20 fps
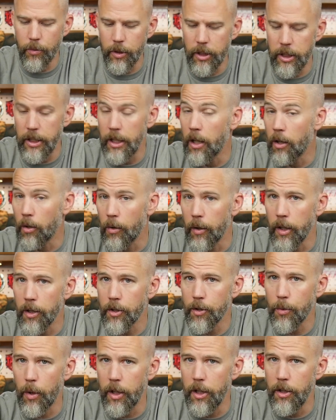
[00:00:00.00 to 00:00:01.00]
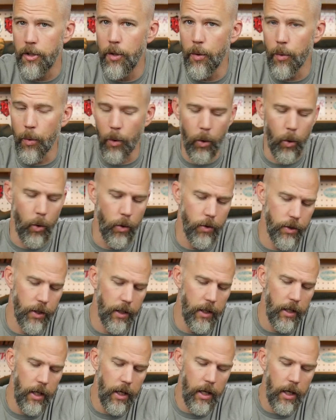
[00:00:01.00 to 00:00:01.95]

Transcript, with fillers: with the N R L twenty-two rules.